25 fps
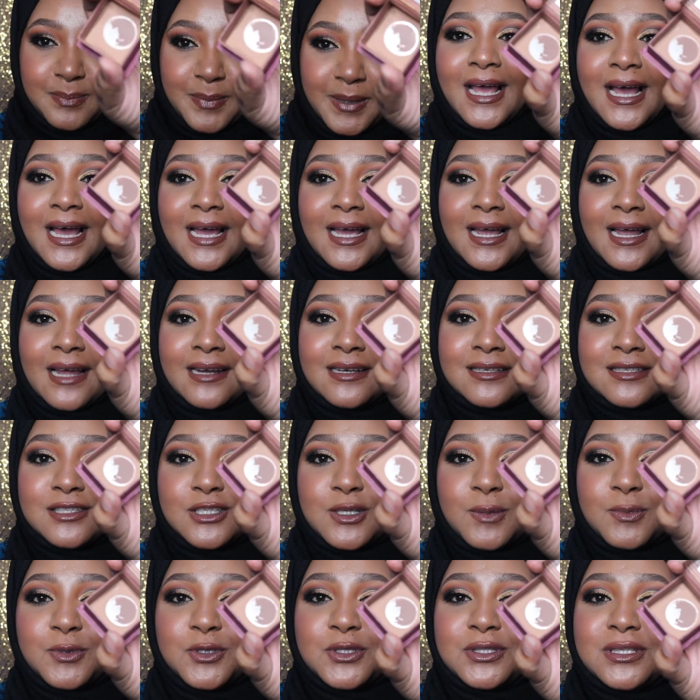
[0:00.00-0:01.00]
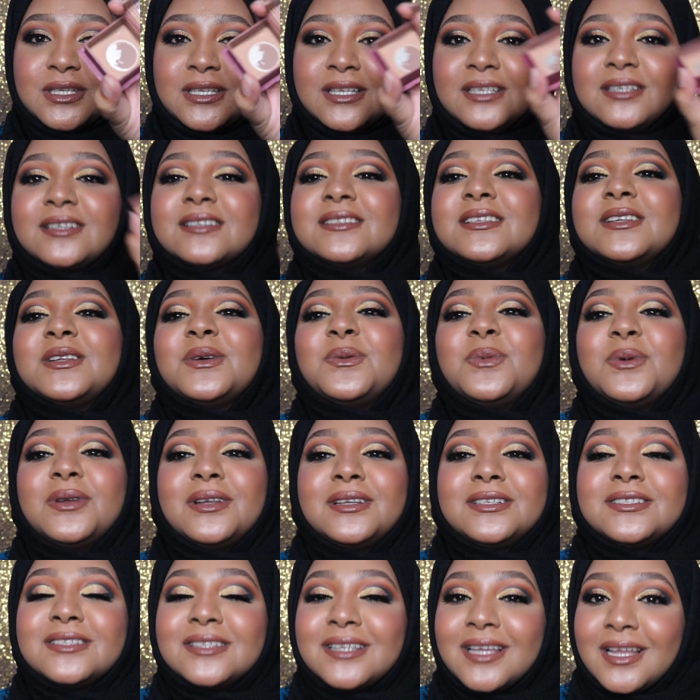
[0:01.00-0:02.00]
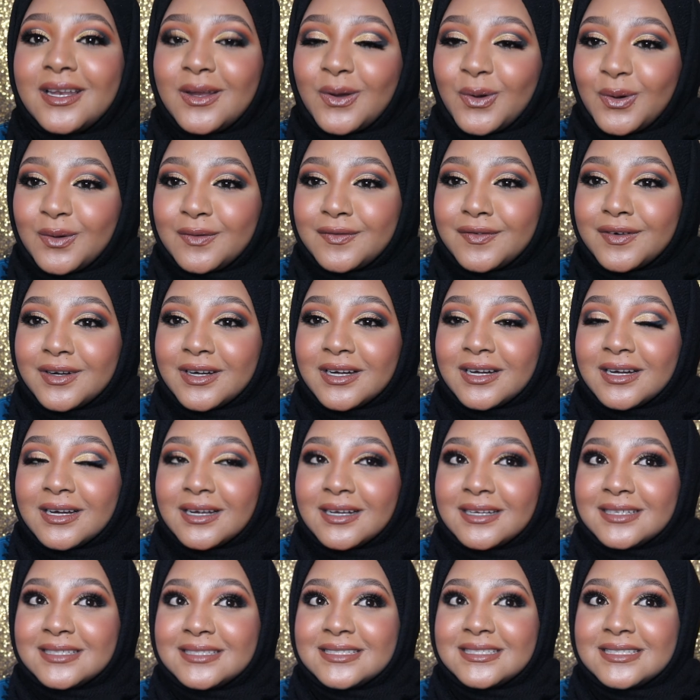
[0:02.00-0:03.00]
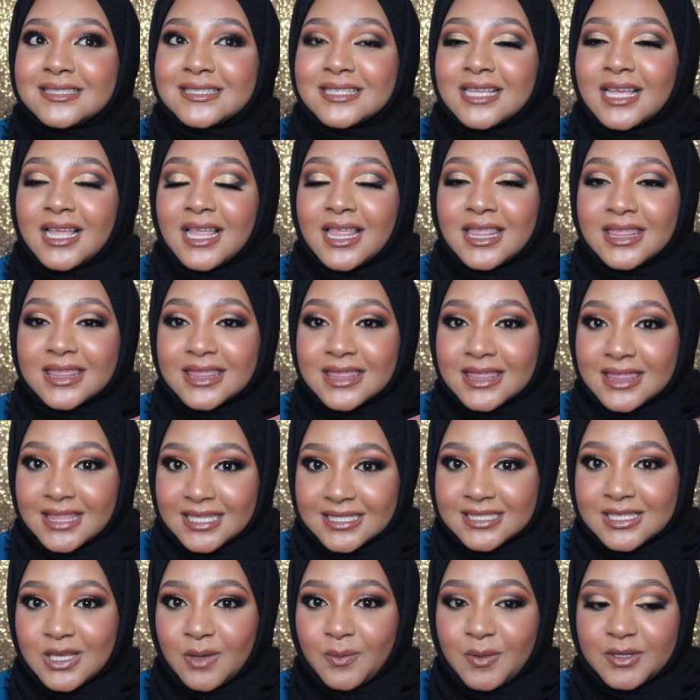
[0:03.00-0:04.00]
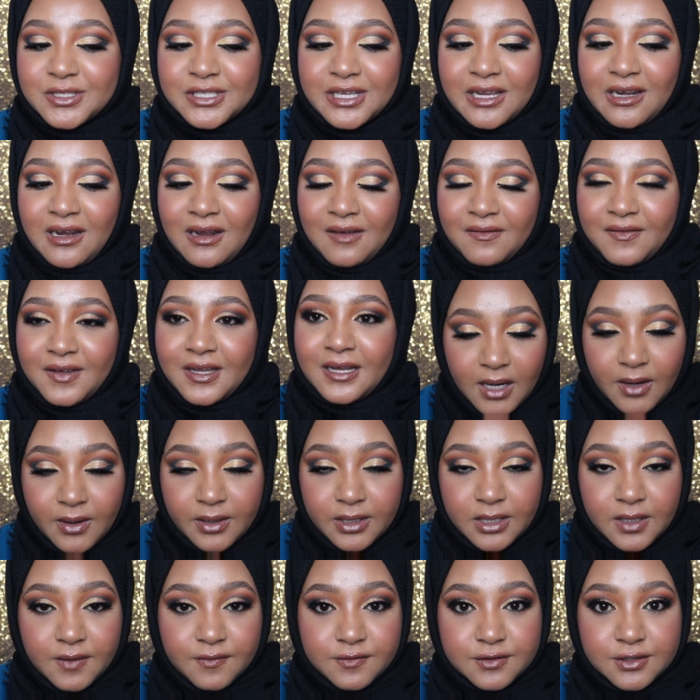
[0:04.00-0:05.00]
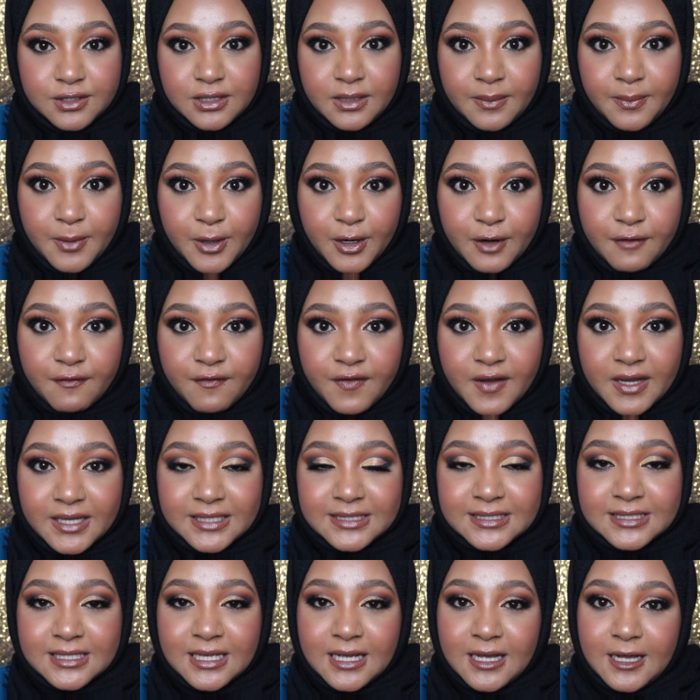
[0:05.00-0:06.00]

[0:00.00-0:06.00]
I kind of stopped using it because I don't want it to get over, because that's how much I love it. It gives you the perfect